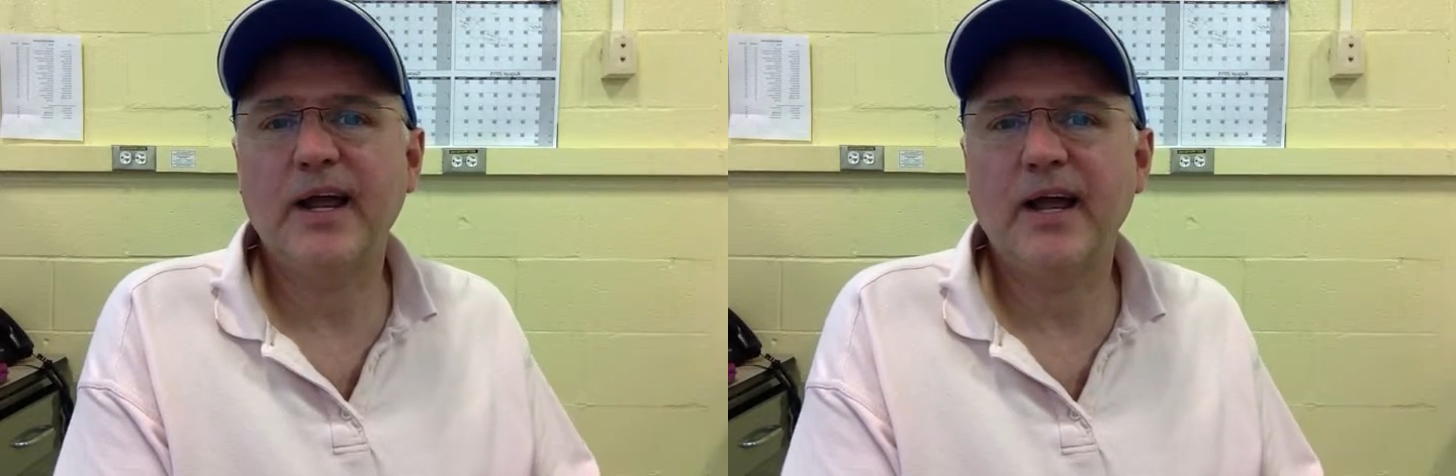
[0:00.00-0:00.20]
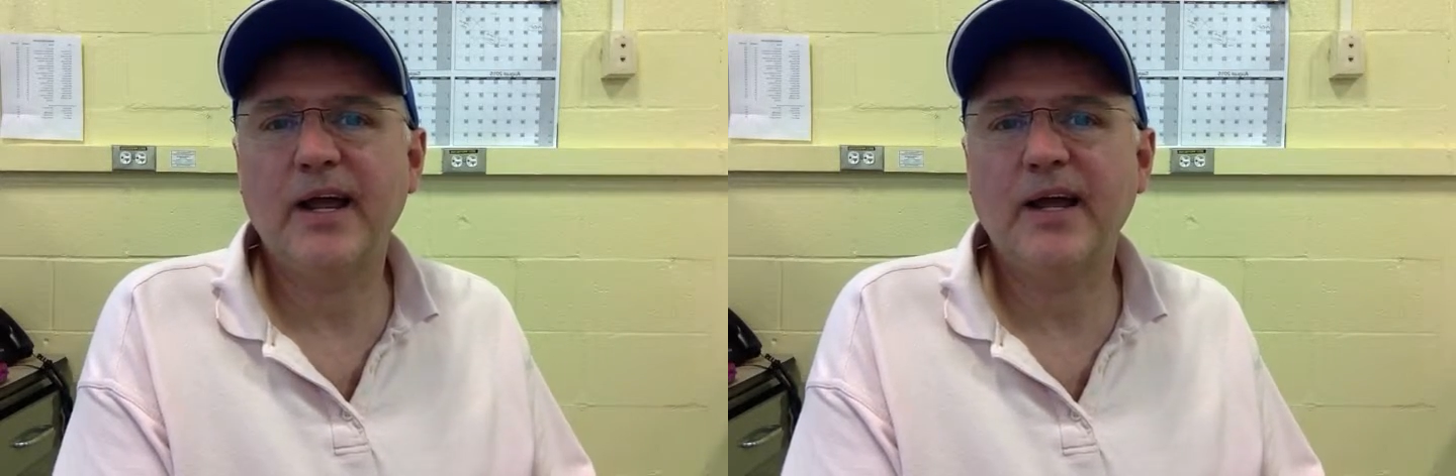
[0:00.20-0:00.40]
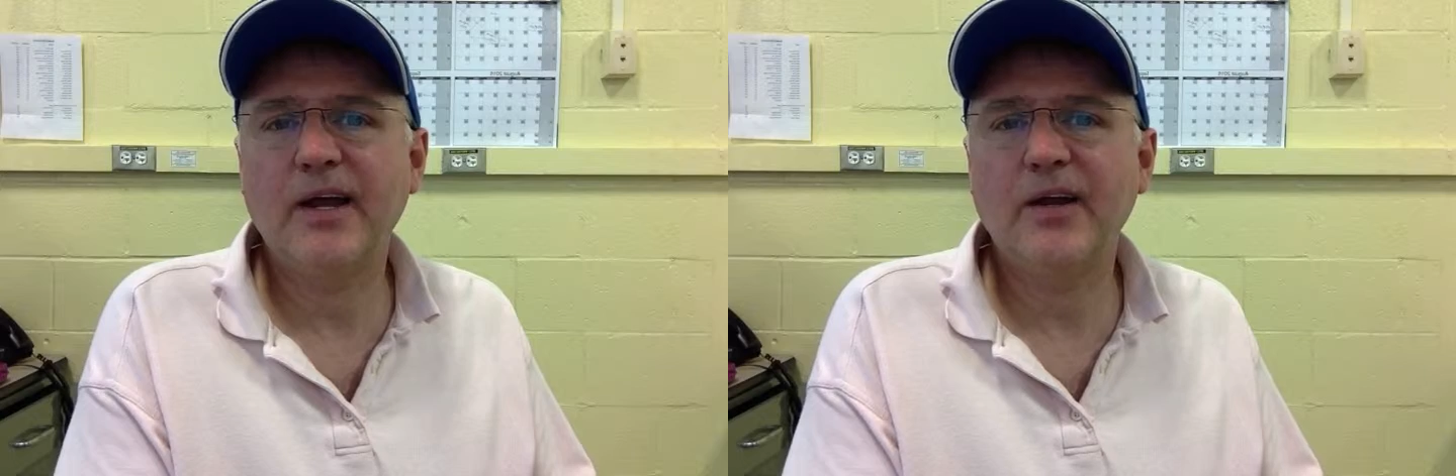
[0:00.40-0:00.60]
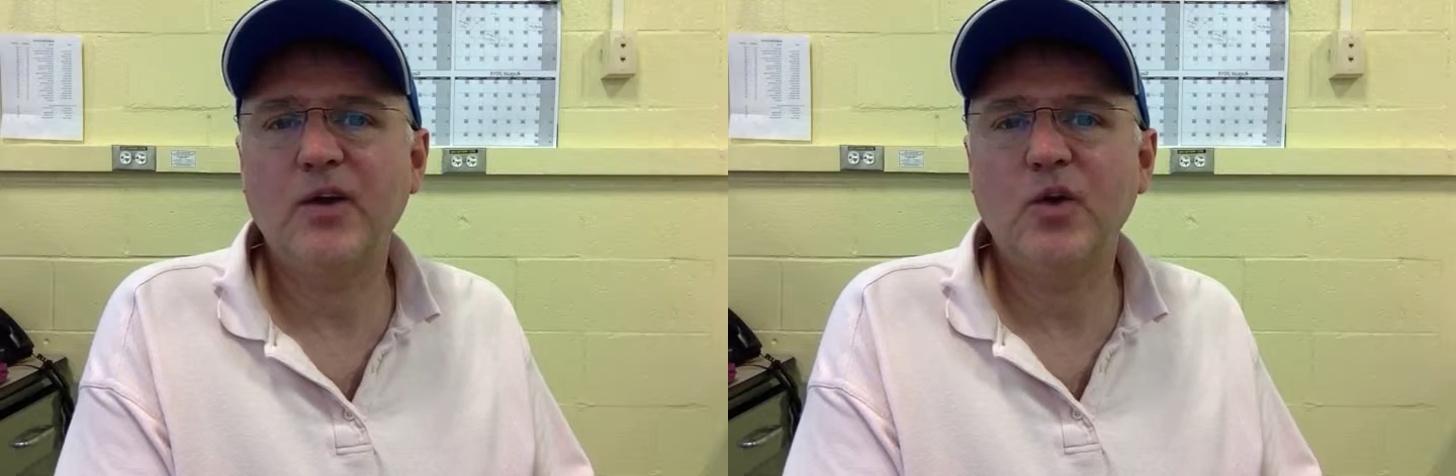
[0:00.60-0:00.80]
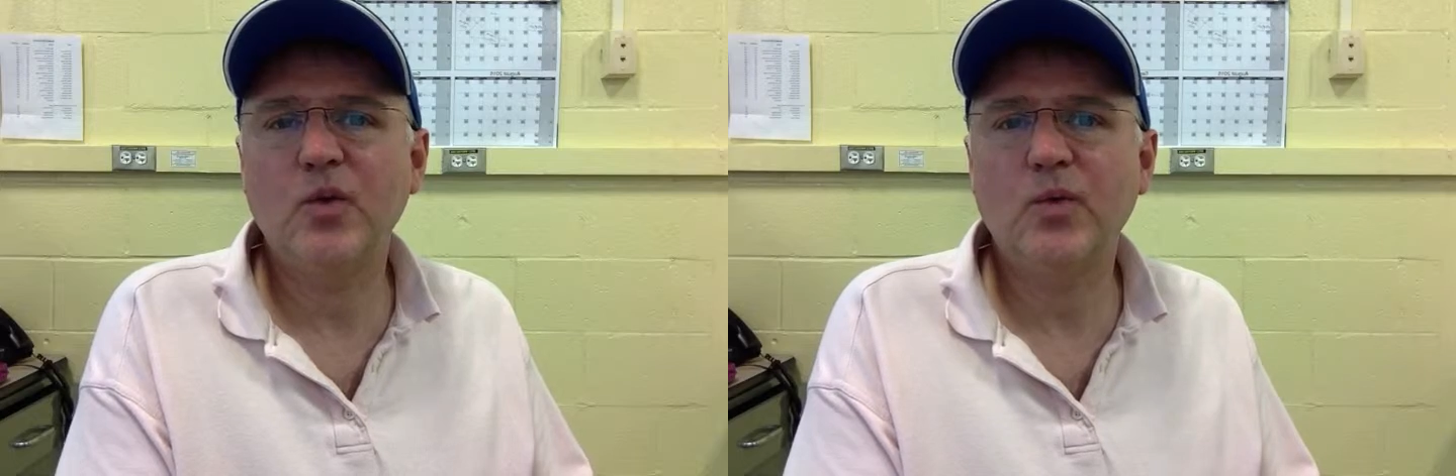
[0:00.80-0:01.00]

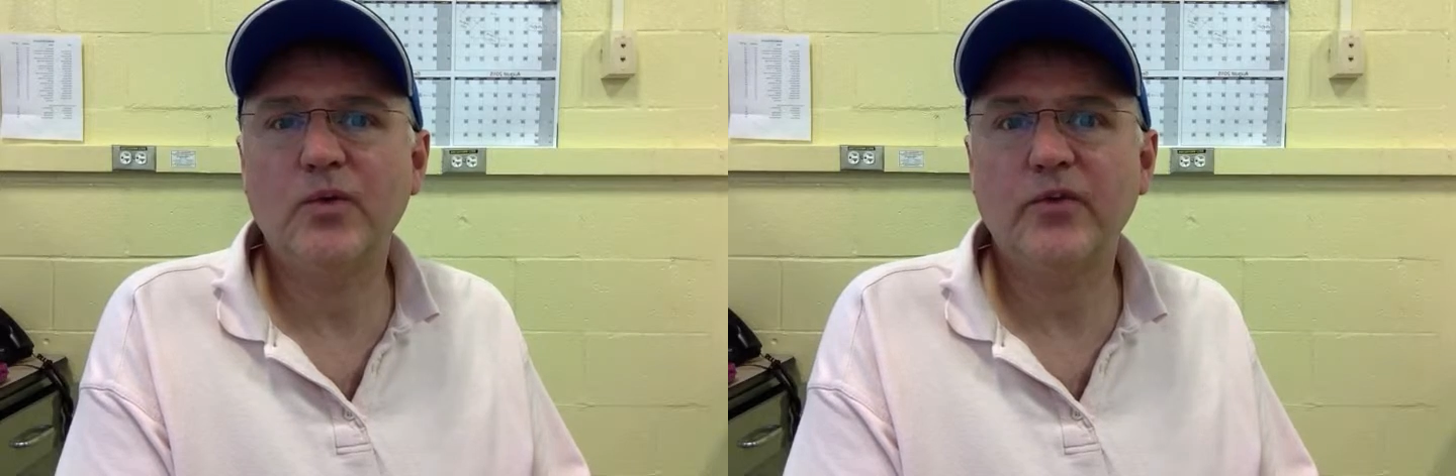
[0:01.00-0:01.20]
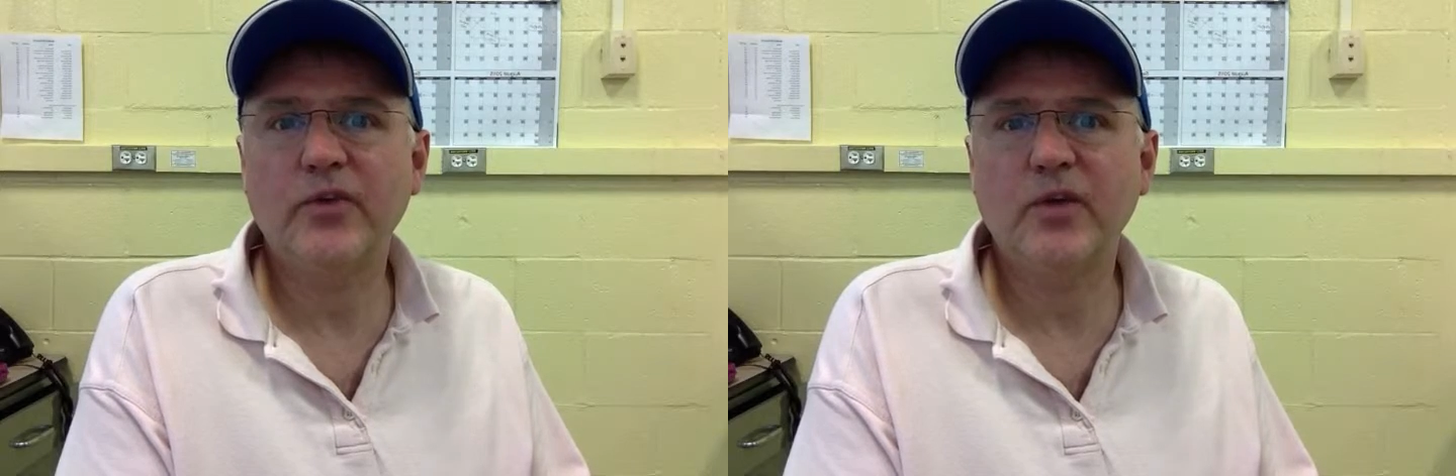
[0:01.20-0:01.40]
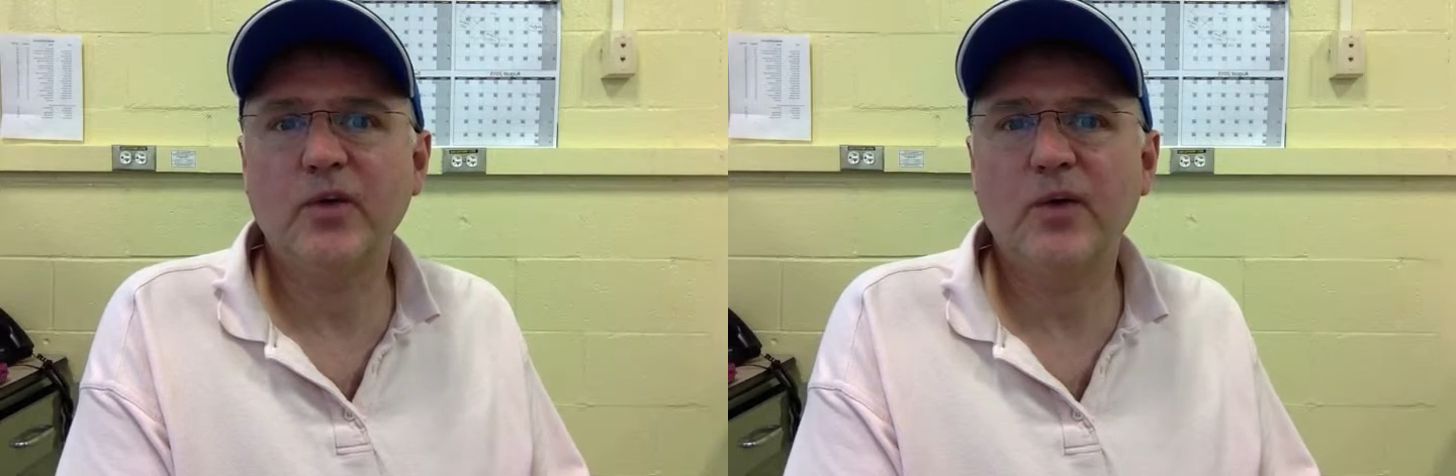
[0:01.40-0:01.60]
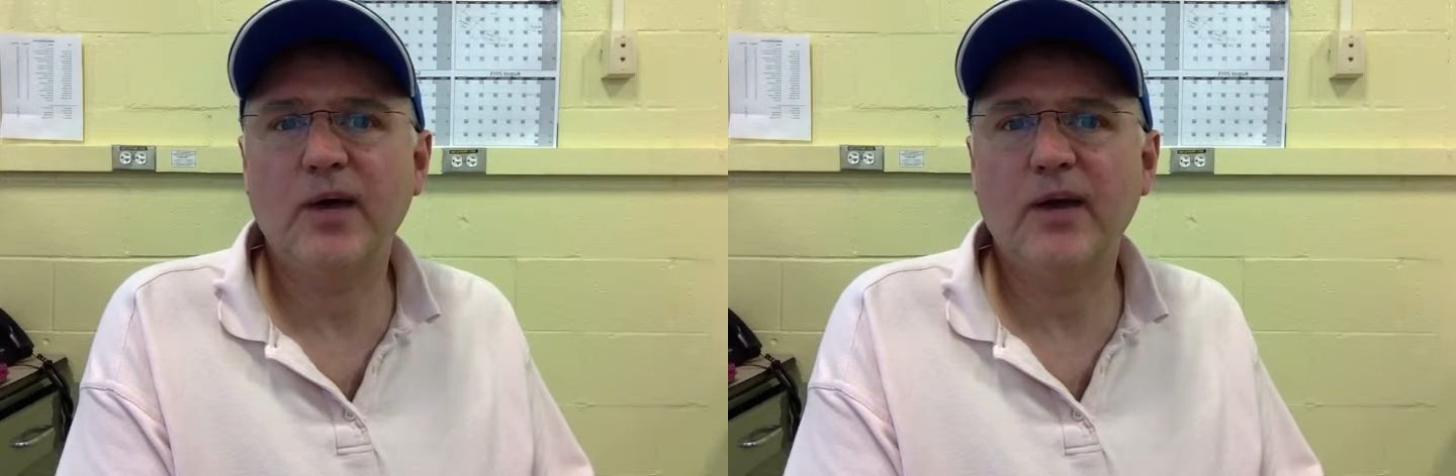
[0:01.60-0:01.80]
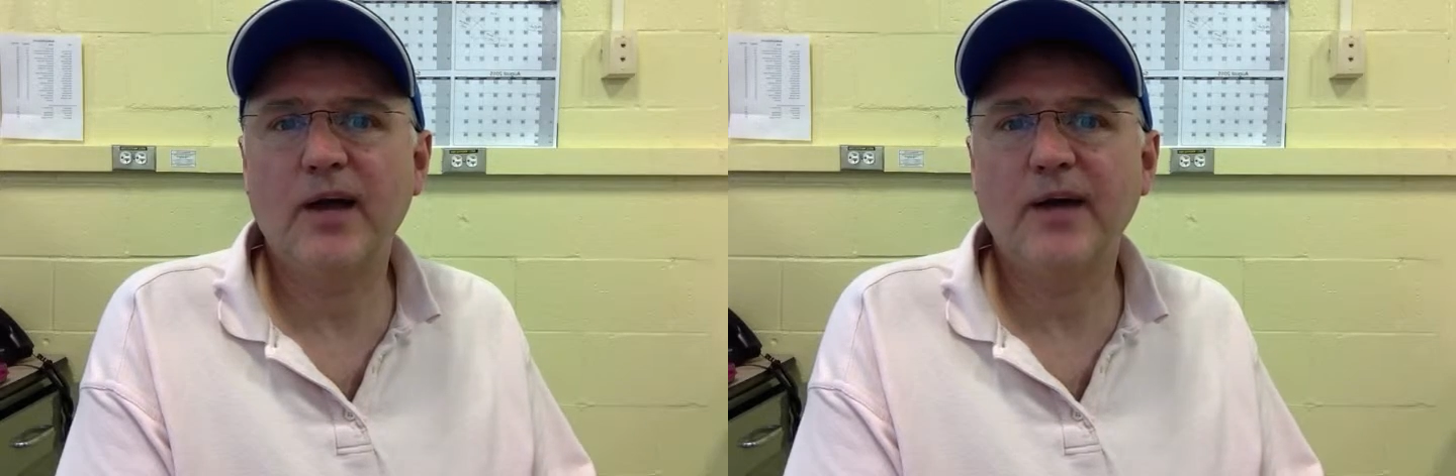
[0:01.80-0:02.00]
and we'll see you
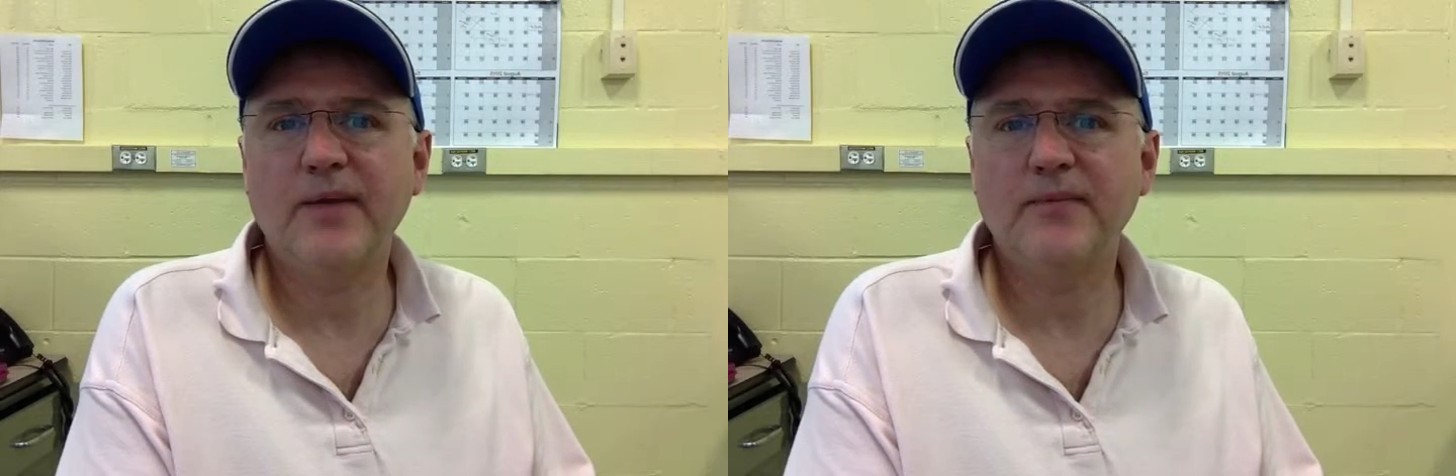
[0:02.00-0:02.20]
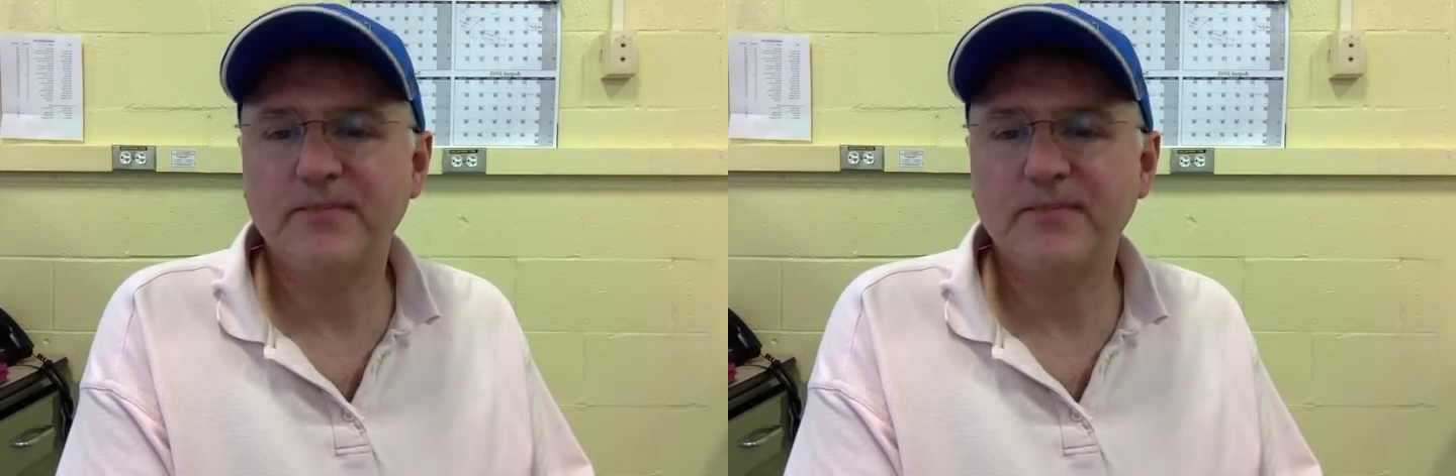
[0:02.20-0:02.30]
online.